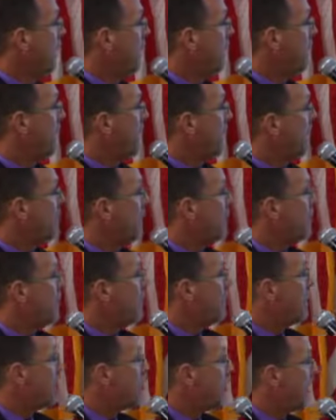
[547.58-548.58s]
And then
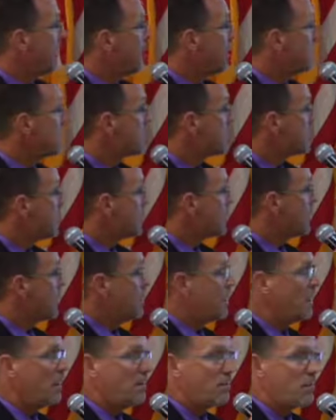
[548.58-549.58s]
they make a
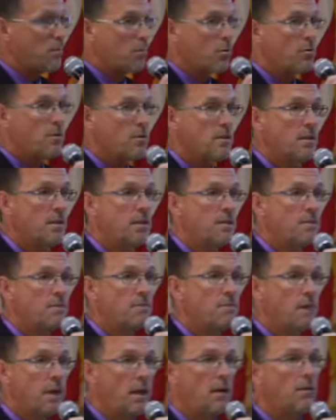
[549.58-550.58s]
decision. If the person has
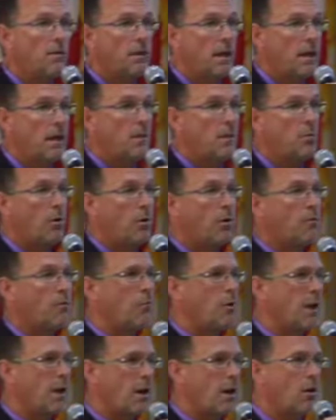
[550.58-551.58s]
failed any part
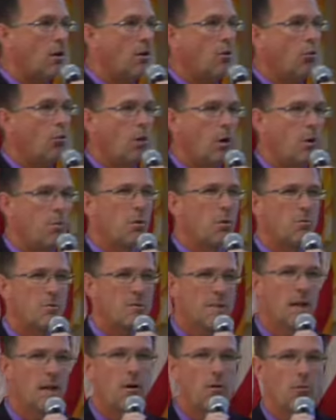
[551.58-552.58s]
of what I call the
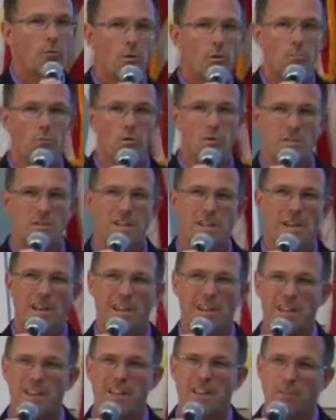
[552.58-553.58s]
well-person algorithm, which is
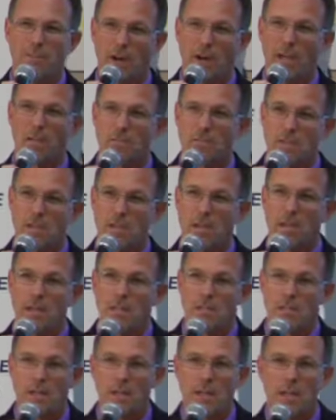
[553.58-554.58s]
kind of like the vital
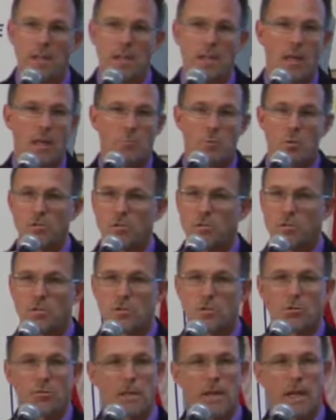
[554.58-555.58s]
signs, that
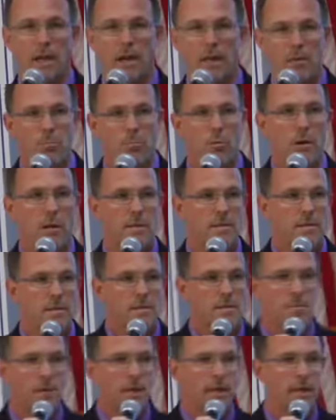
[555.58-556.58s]
person's screened out of the
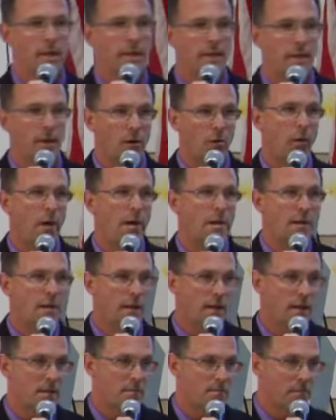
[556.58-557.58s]
process immediately. They go right to
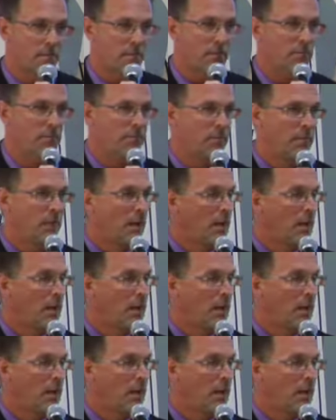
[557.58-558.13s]
the hospital.